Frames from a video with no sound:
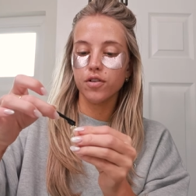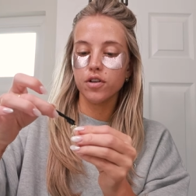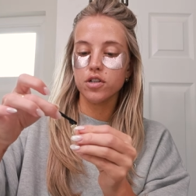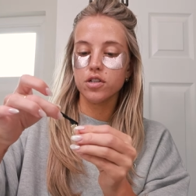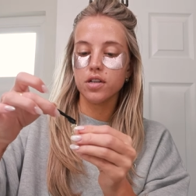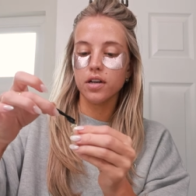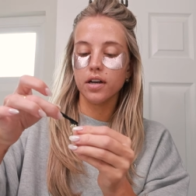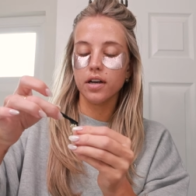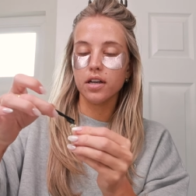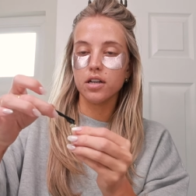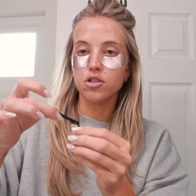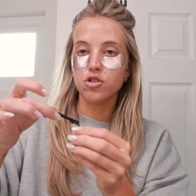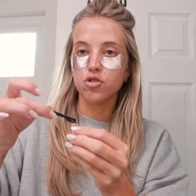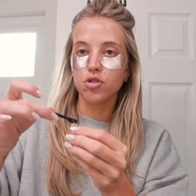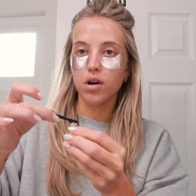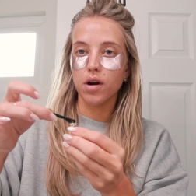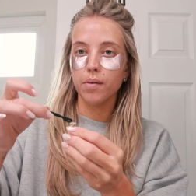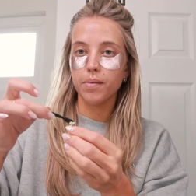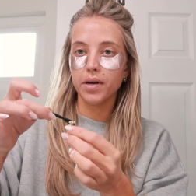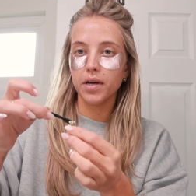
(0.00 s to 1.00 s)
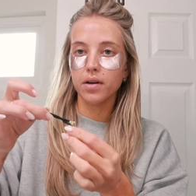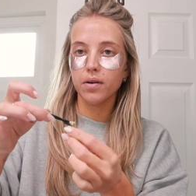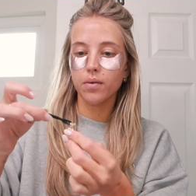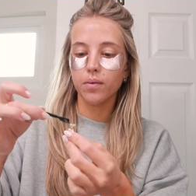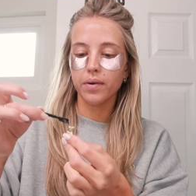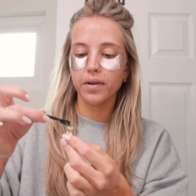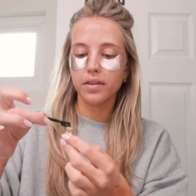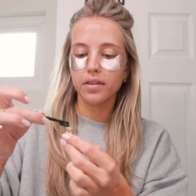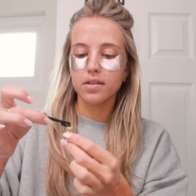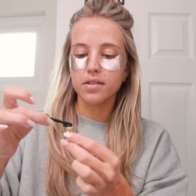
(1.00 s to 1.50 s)
first I kind of scrub it
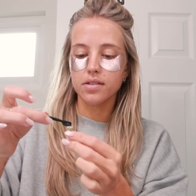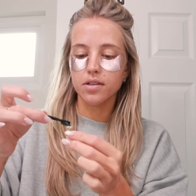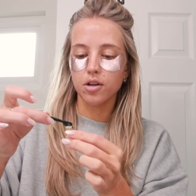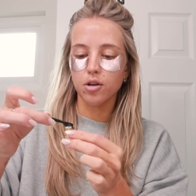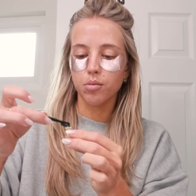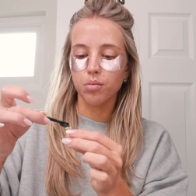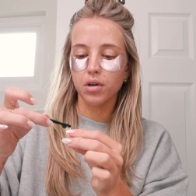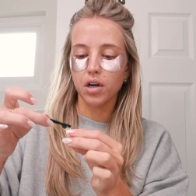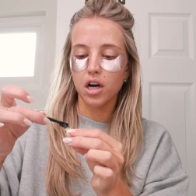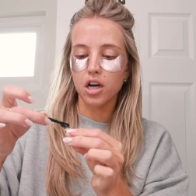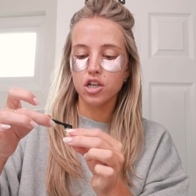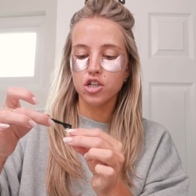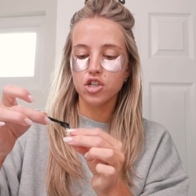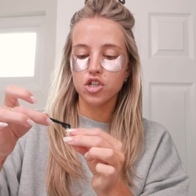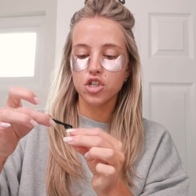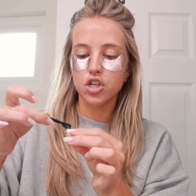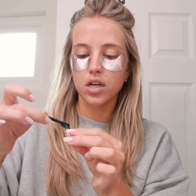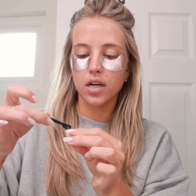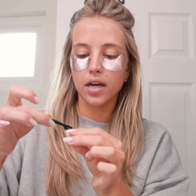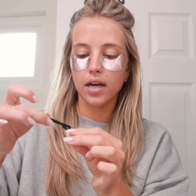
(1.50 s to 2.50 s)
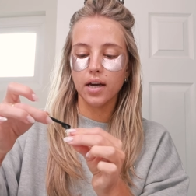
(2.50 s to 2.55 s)
with this little brush